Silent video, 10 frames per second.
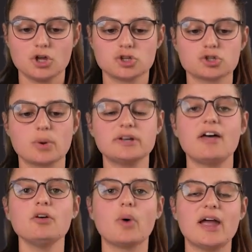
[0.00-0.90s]
So
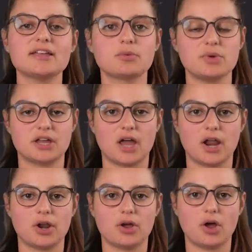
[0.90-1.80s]
another way that we
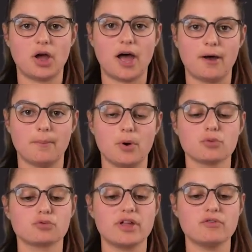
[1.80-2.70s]
can
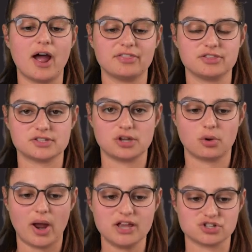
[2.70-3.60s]
rewrite this
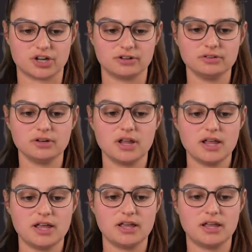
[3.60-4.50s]
equation
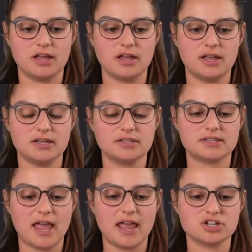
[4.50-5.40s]

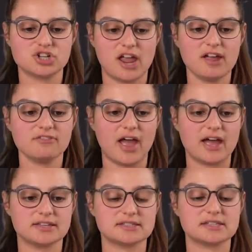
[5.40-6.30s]
is HF
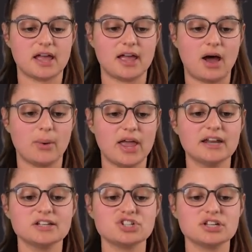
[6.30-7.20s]
as our
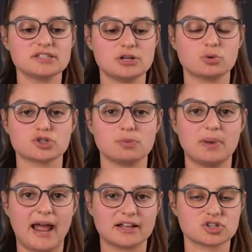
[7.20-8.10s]
energy is equals to
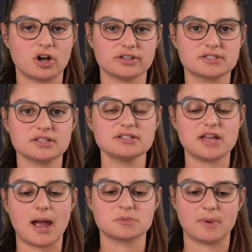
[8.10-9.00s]
Planck's constant
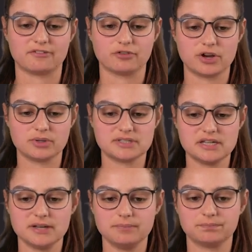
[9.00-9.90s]
times by
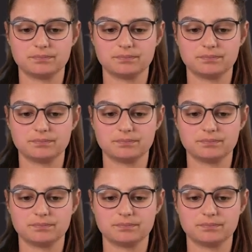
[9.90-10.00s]
frequency.